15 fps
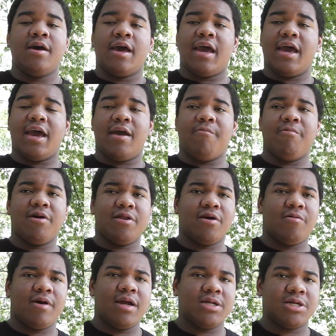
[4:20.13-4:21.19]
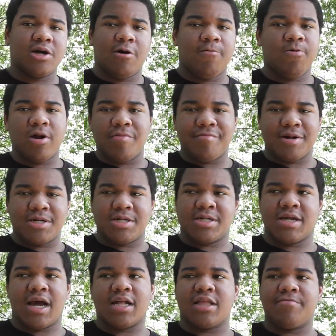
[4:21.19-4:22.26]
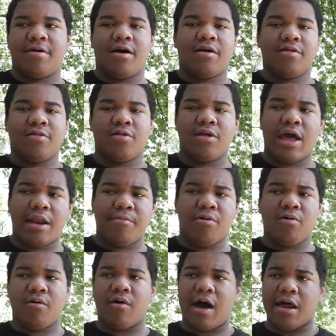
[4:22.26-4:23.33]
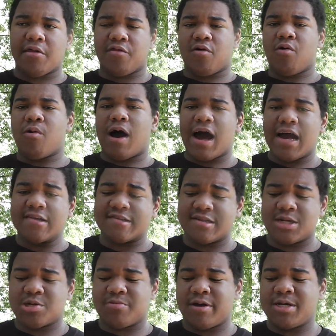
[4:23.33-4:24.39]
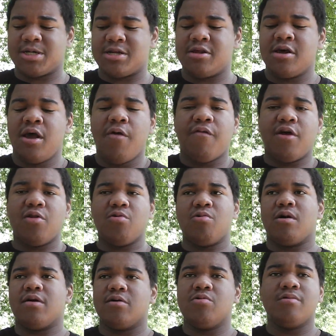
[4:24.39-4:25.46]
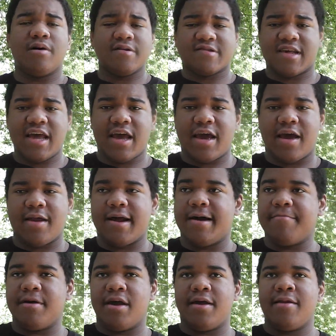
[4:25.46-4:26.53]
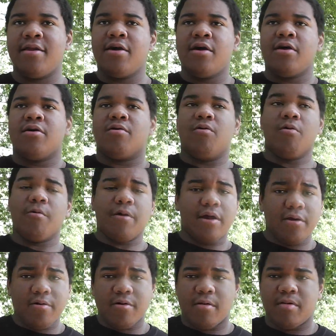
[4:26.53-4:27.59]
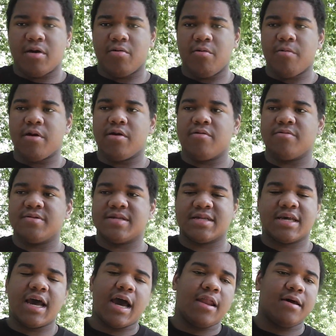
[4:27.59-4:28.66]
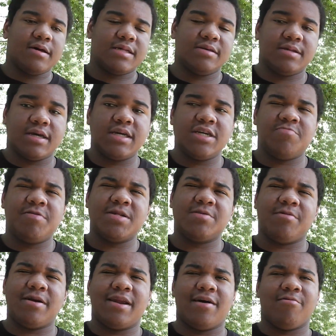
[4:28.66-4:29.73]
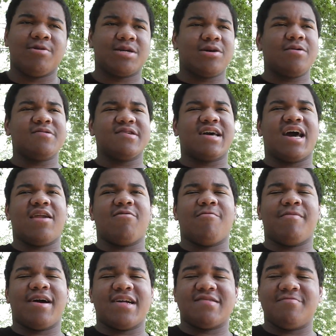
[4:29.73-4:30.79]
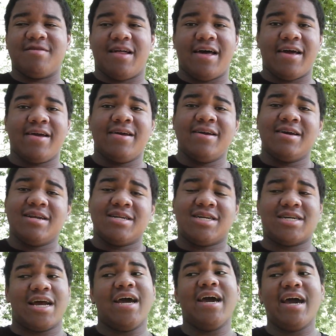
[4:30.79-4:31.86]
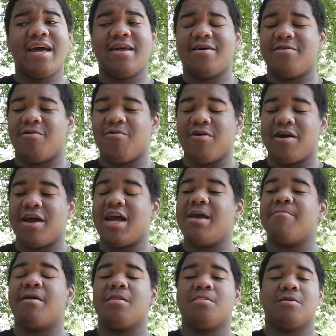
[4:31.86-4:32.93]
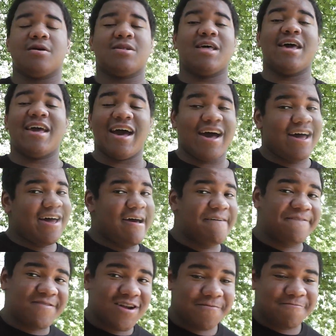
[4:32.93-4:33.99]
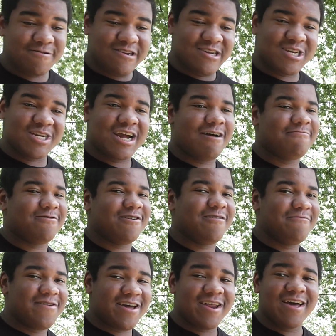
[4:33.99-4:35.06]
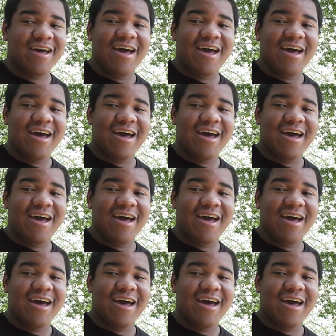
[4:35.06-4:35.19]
and we know Ichigo pretty much has got him out of the whole Aizen situation, then who else can? I mean, Uryu is kind of, seems like he's busy right now, which also kind of reminds me, like, Chad and Orihime, like, they got effed up in this chapter. I mean,